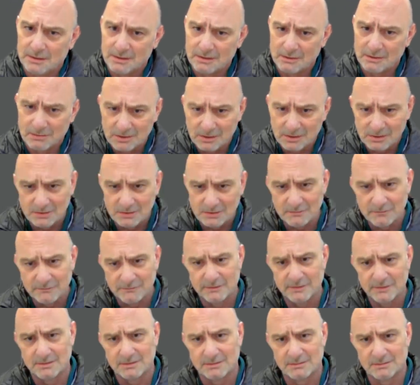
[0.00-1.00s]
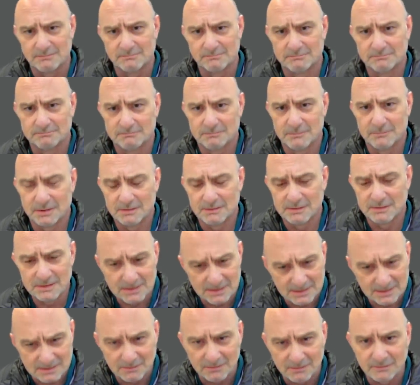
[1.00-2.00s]
how do you feel? And
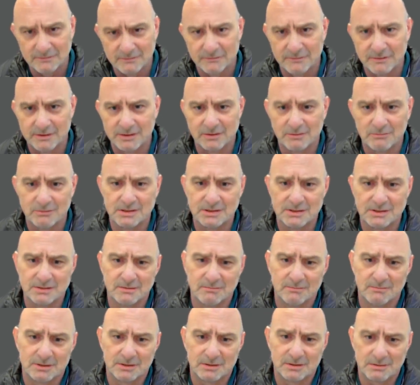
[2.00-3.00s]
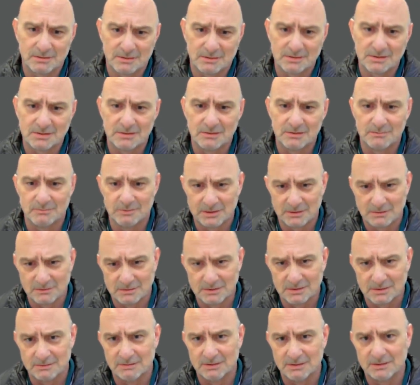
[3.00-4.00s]
this is an unfair question, but I'll ask you
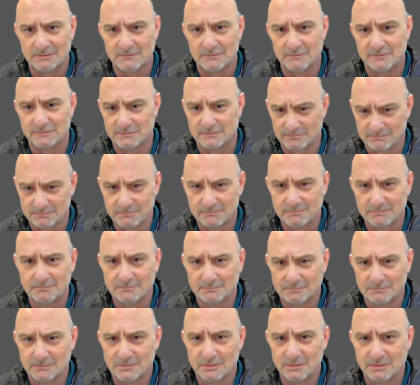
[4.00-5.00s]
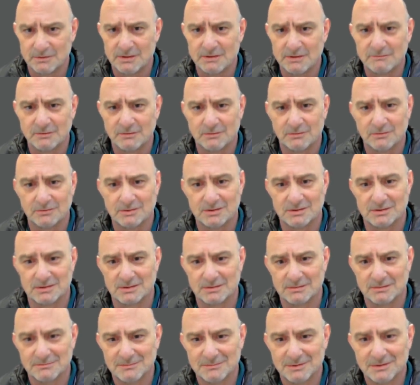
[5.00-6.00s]
because you have
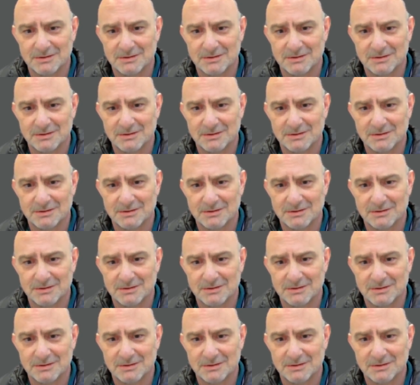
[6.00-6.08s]
daughters.